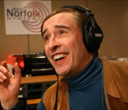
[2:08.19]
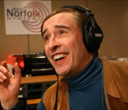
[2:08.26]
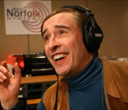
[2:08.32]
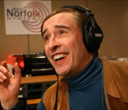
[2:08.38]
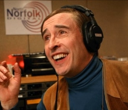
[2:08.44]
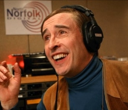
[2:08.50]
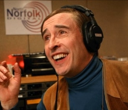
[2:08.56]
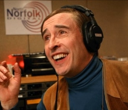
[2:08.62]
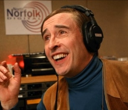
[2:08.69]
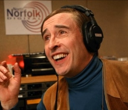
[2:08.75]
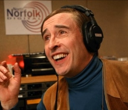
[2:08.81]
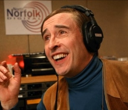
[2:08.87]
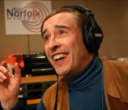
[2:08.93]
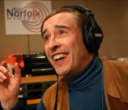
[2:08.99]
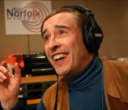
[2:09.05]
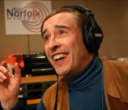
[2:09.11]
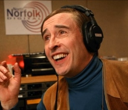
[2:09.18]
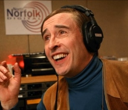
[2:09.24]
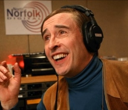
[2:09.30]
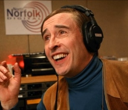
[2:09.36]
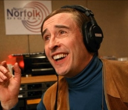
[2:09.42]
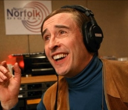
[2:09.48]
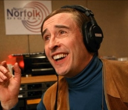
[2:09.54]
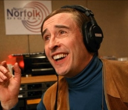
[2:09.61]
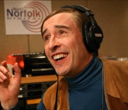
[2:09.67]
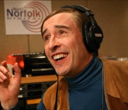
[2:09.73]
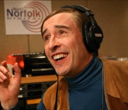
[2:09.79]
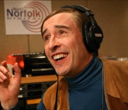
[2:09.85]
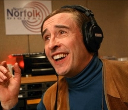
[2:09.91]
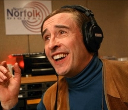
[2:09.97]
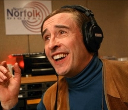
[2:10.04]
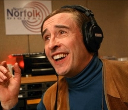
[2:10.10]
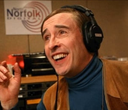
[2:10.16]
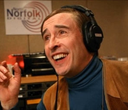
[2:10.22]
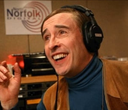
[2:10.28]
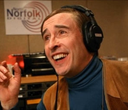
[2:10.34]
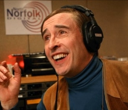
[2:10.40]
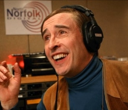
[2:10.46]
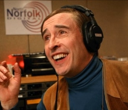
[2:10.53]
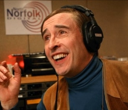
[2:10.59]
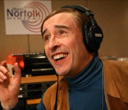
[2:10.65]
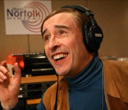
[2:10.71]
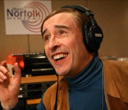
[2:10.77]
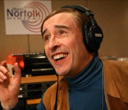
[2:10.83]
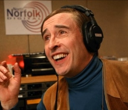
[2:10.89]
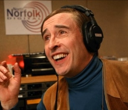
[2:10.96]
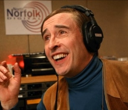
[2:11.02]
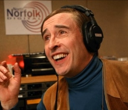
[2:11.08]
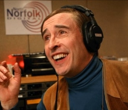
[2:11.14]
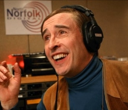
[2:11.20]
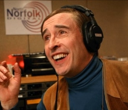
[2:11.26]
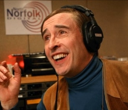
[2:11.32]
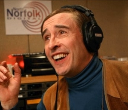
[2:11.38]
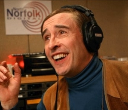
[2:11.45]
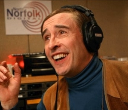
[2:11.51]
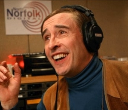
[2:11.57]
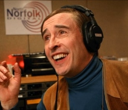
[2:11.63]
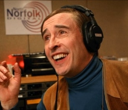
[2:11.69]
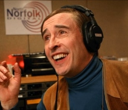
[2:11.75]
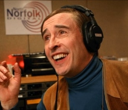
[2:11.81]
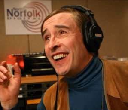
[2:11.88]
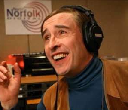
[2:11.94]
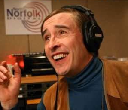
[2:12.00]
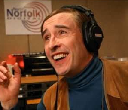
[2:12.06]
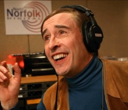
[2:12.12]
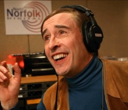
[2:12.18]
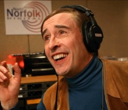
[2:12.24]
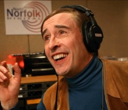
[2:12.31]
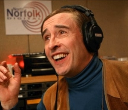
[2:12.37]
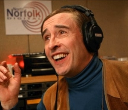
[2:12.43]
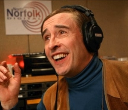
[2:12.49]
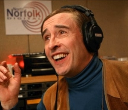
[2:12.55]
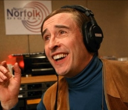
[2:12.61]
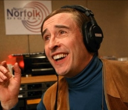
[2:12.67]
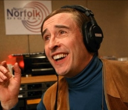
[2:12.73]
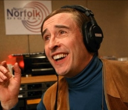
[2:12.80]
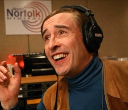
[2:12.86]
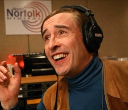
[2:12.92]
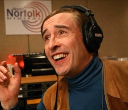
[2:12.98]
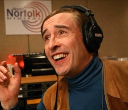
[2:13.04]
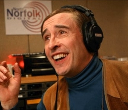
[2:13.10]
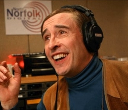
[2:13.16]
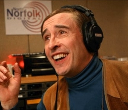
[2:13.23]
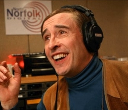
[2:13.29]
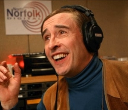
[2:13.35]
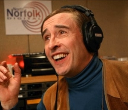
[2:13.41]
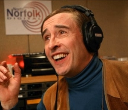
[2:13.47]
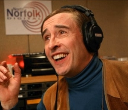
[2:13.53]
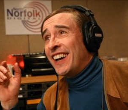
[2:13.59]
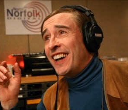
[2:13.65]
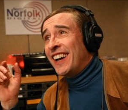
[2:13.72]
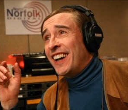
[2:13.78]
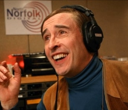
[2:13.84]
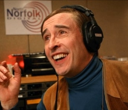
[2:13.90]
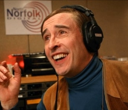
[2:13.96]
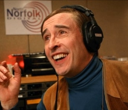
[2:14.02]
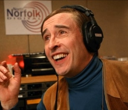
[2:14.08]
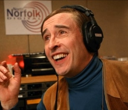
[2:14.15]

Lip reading: (no lip movement)